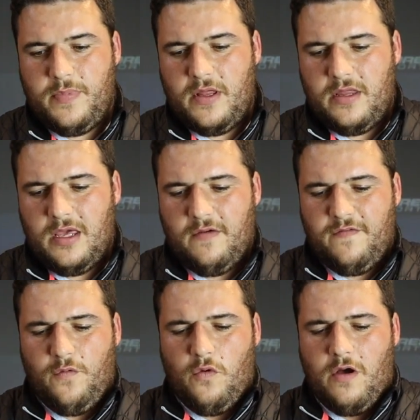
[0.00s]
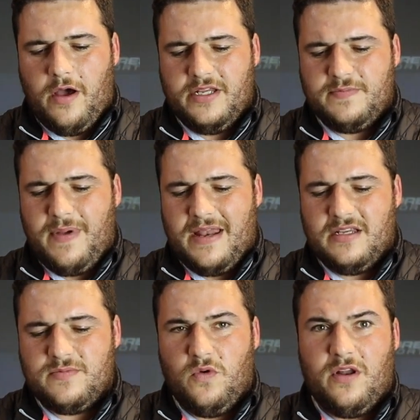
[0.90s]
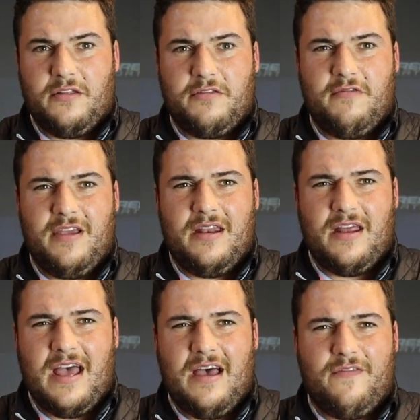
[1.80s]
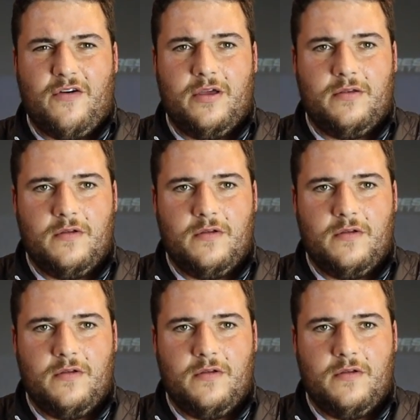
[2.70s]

But the 4-iron is bent. It's more like a 3.5 iron.